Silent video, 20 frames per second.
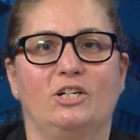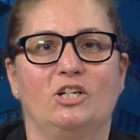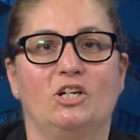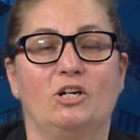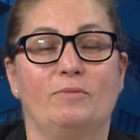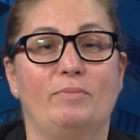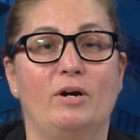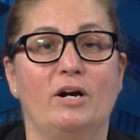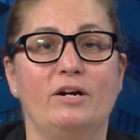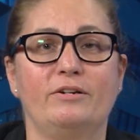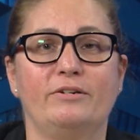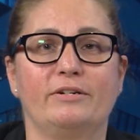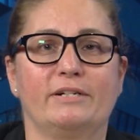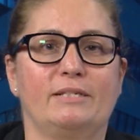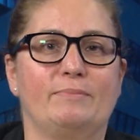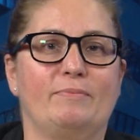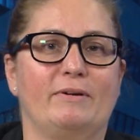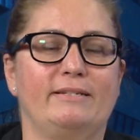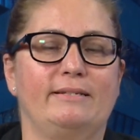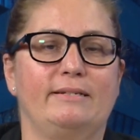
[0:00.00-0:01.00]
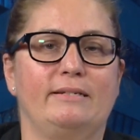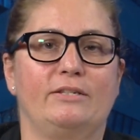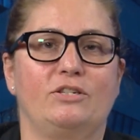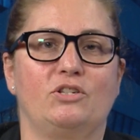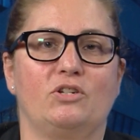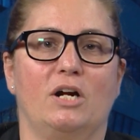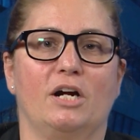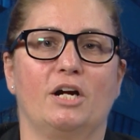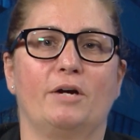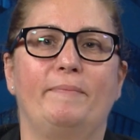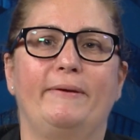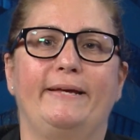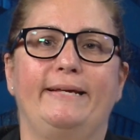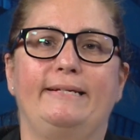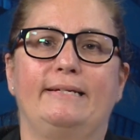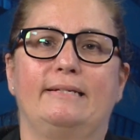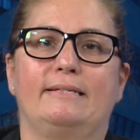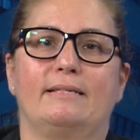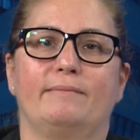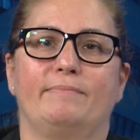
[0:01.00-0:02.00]
Her partner expressed his strong
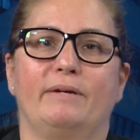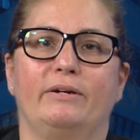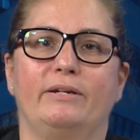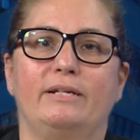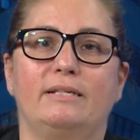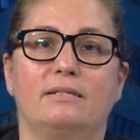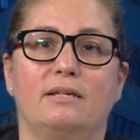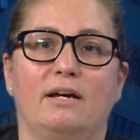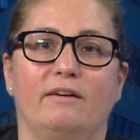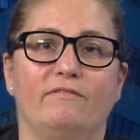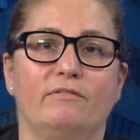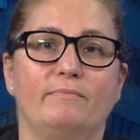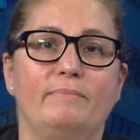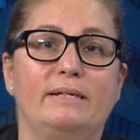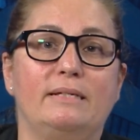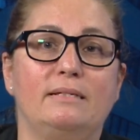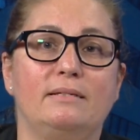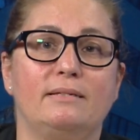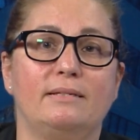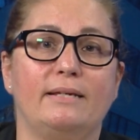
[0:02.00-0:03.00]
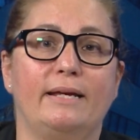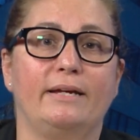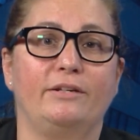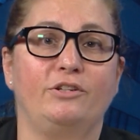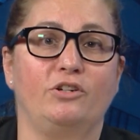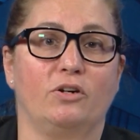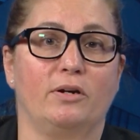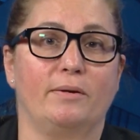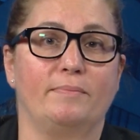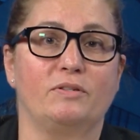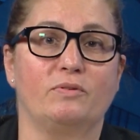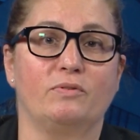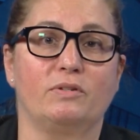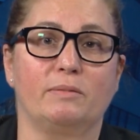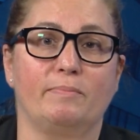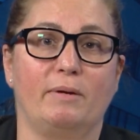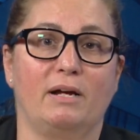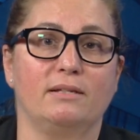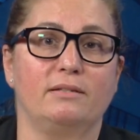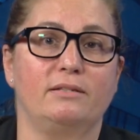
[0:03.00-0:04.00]
opinions about his government's and Europe's
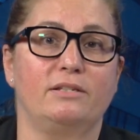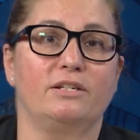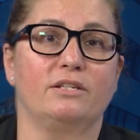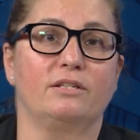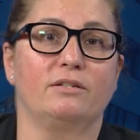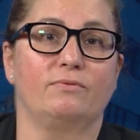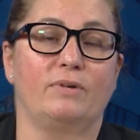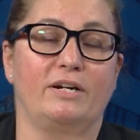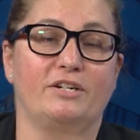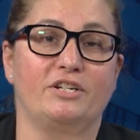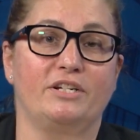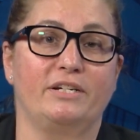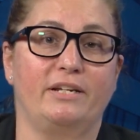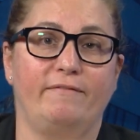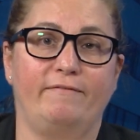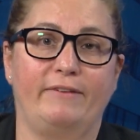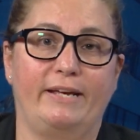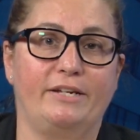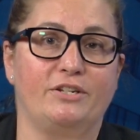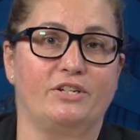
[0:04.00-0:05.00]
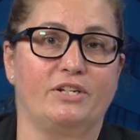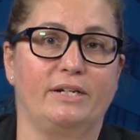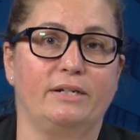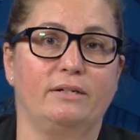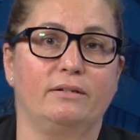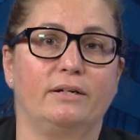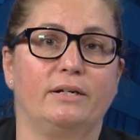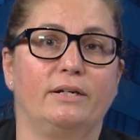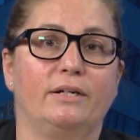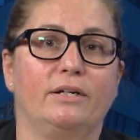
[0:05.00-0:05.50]
response to the Russian invasion